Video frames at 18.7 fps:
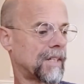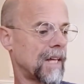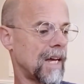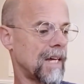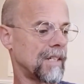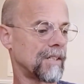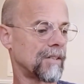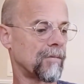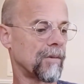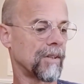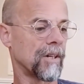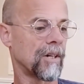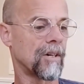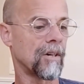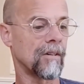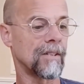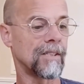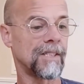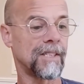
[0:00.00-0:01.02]
states, with the
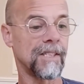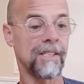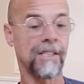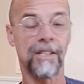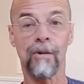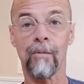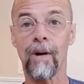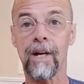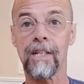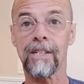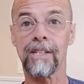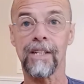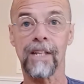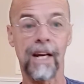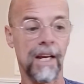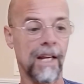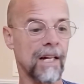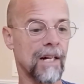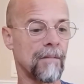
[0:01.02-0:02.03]
current
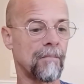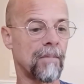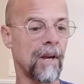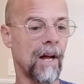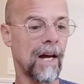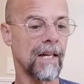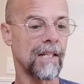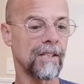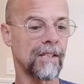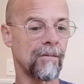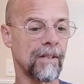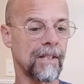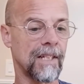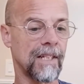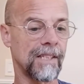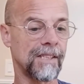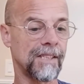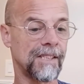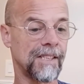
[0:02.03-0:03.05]
situation and in compliance with
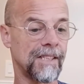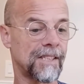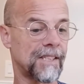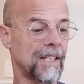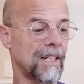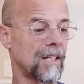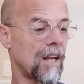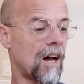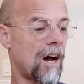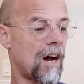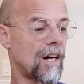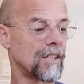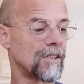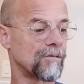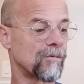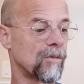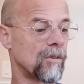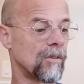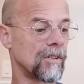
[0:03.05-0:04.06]
the existing
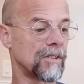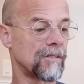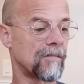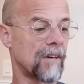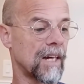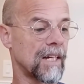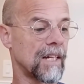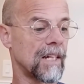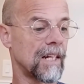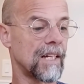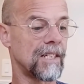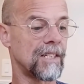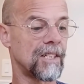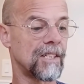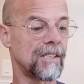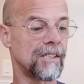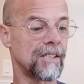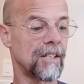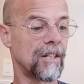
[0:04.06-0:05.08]
laws, rules, and
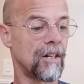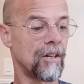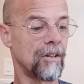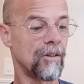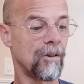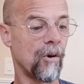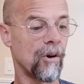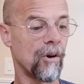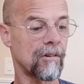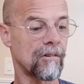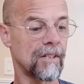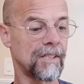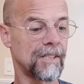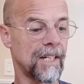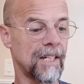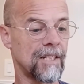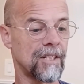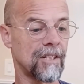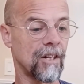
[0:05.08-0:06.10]
regulations,
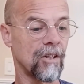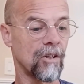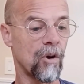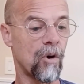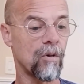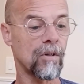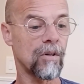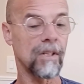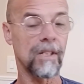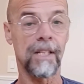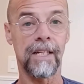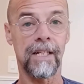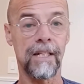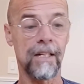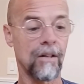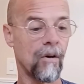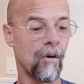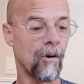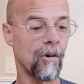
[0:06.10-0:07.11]
notarization
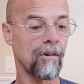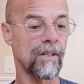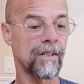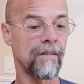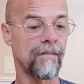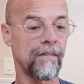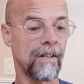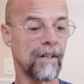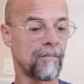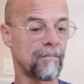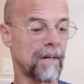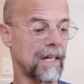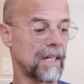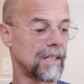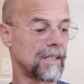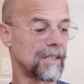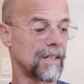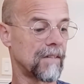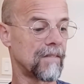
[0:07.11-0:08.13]
locally or in the
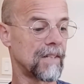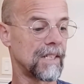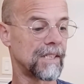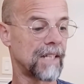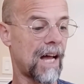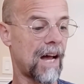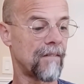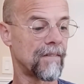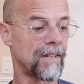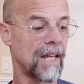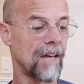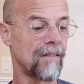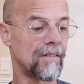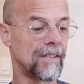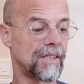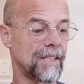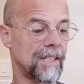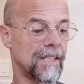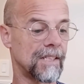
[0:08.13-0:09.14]
Philippines of these
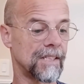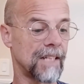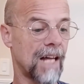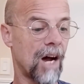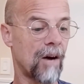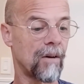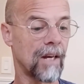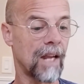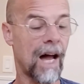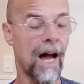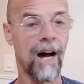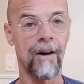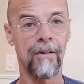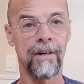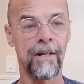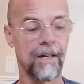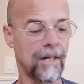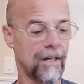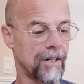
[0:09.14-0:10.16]
affidavits is now
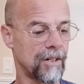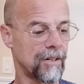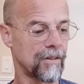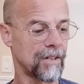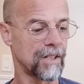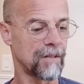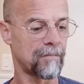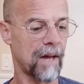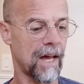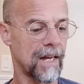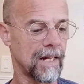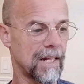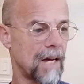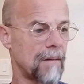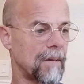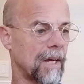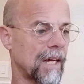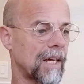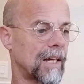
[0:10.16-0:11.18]
allowed during the
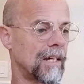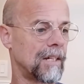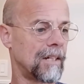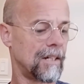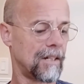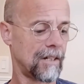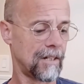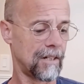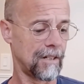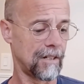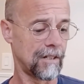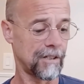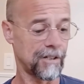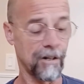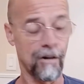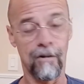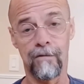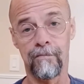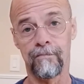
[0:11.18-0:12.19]
pandemic.
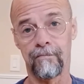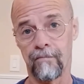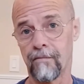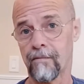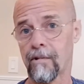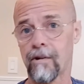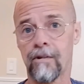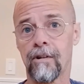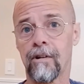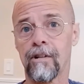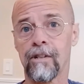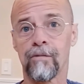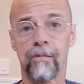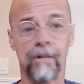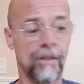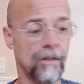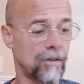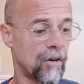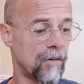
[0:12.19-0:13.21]
So who knows
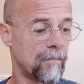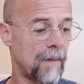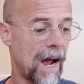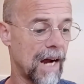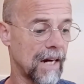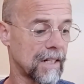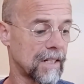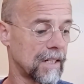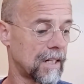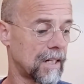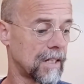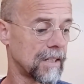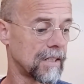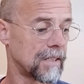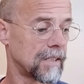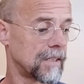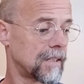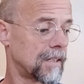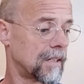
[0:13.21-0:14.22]
when they'll go back
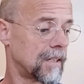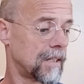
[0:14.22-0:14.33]
to